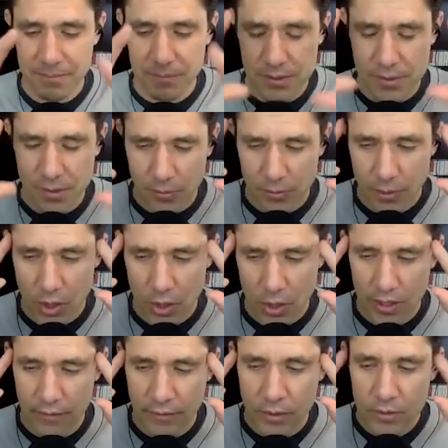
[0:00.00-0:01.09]
So
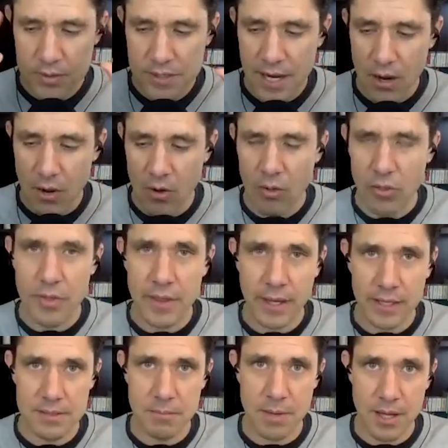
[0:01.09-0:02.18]
if you say all
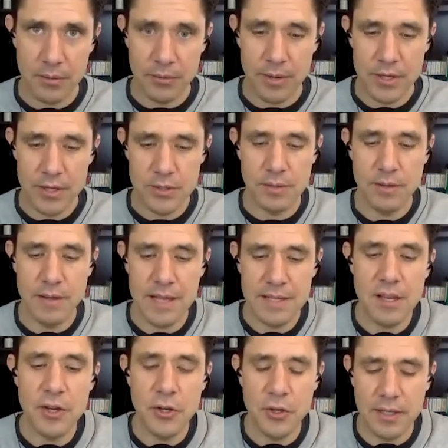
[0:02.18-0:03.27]
things in moderation, that's
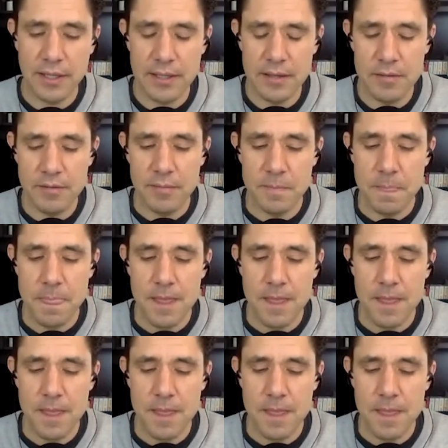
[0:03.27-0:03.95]
how you're going to live.